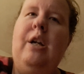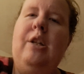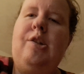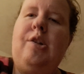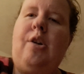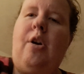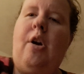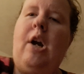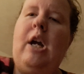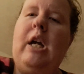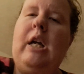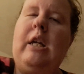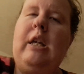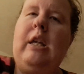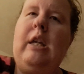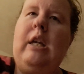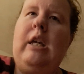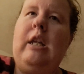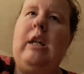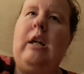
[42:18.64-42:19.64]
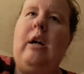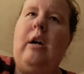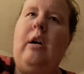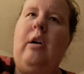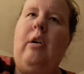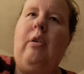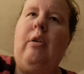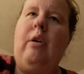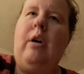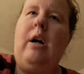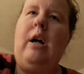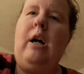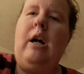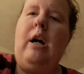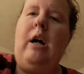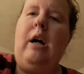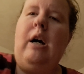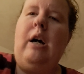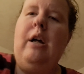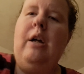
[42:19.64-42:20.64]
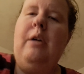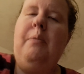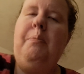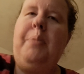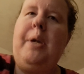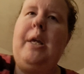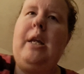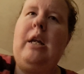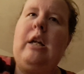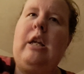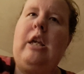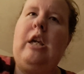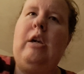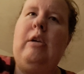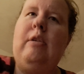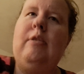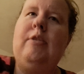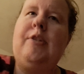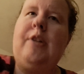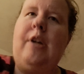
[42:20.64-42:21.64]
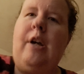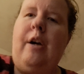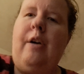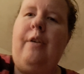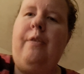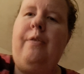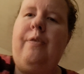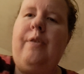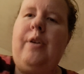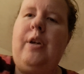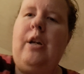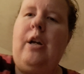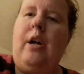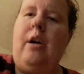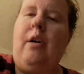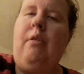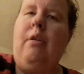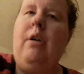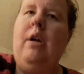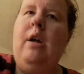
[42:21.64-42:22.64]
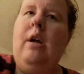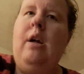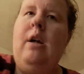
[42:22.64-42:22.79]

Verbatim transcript: during, you know, uh, being accused of, you know,